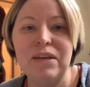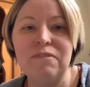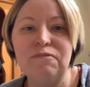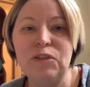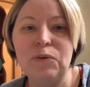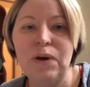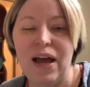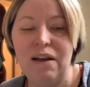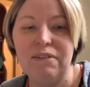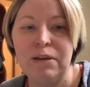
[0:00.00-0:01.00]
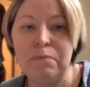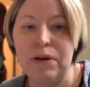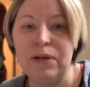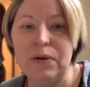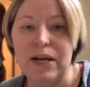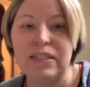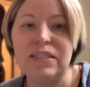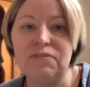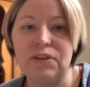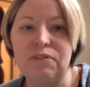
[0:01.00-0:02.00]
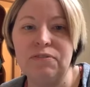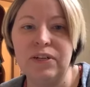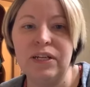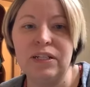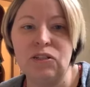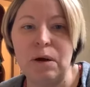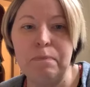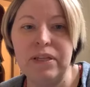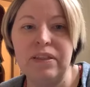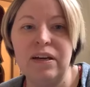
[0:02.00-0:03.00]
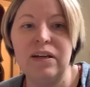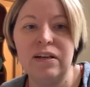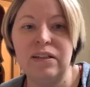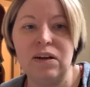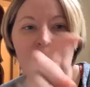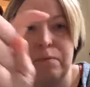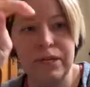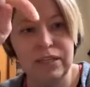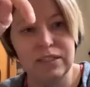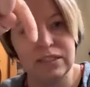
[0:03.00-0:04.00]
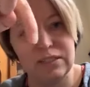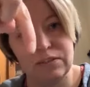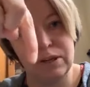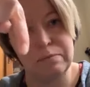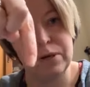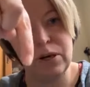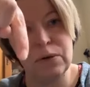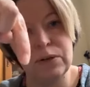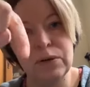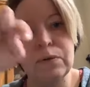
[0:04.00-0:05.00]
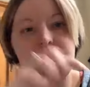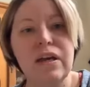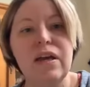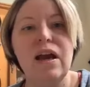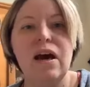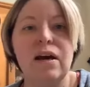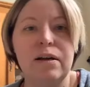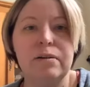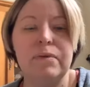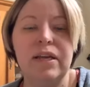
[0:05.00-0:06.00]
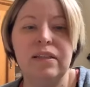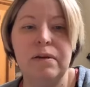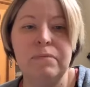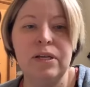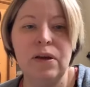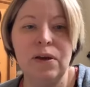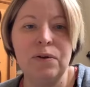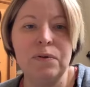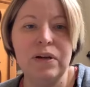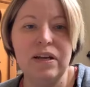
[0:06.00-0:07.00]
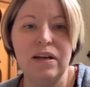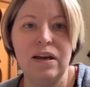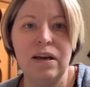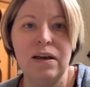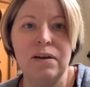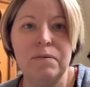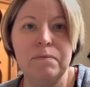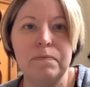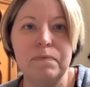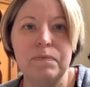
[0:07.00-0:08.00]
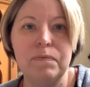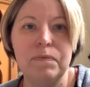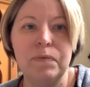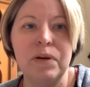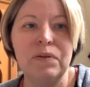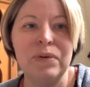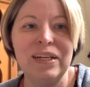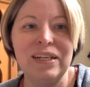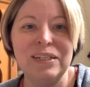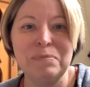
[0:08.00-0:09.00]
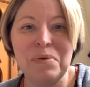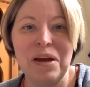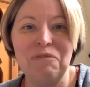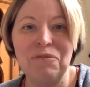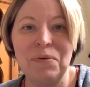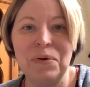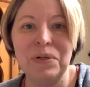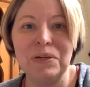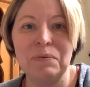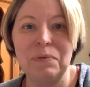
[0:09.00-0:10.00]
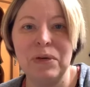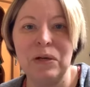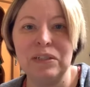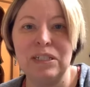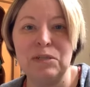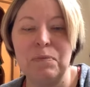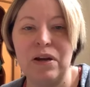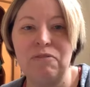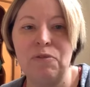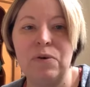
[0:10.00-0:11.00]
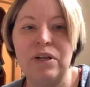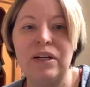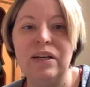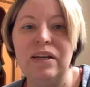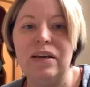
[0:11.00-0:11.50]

If you have a prayer request, feel free to drop it there in the comments right below you, and let me know what we need to pray for and what we all need to pray for